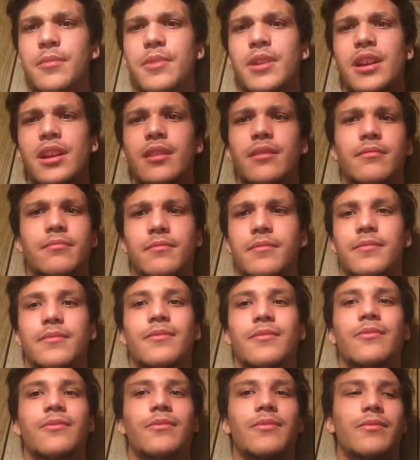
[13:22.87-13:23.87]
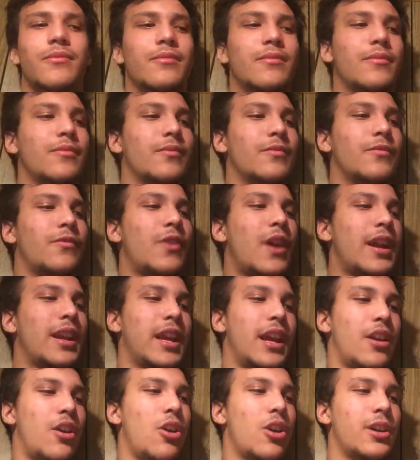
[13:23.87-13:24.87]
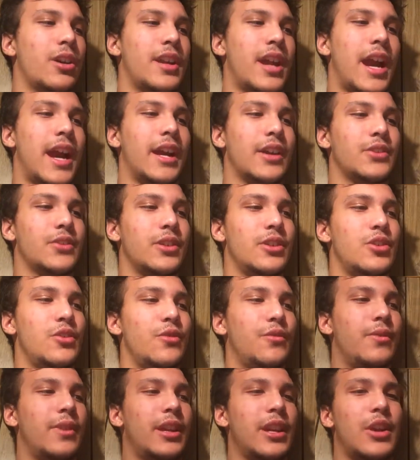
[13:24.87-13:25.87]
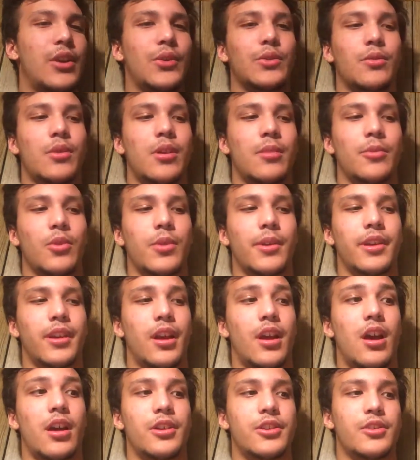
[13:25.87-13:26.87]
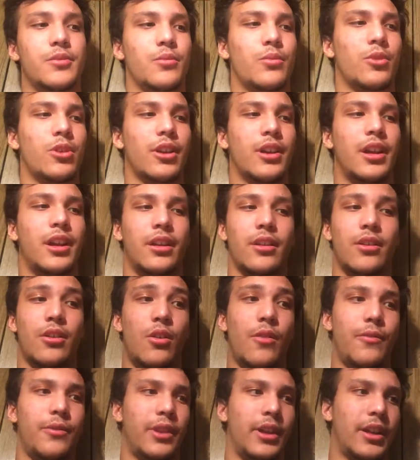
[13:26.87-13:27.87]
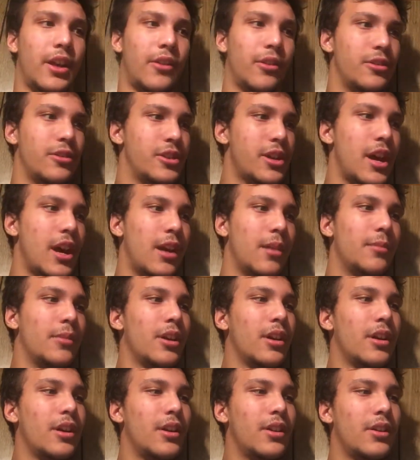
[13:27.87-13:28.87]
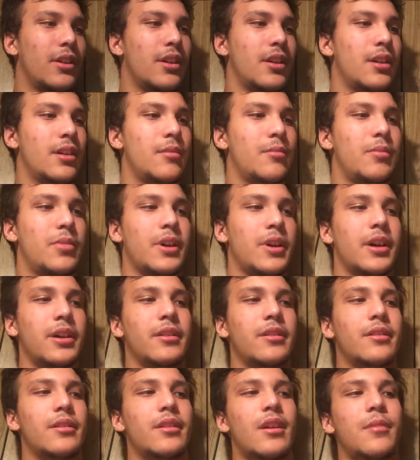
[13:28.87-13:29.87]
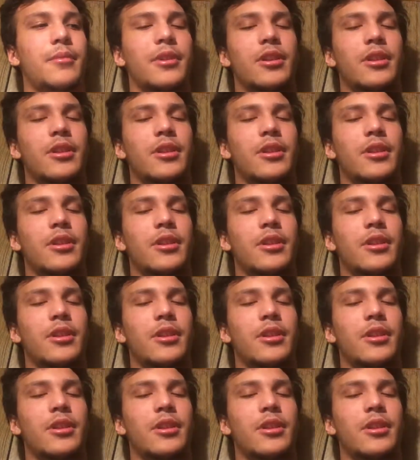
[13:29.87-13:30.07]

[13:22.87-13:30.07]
to be finding it hard to actually do videos while I'm going to college and working, hopefully, another job. But I'm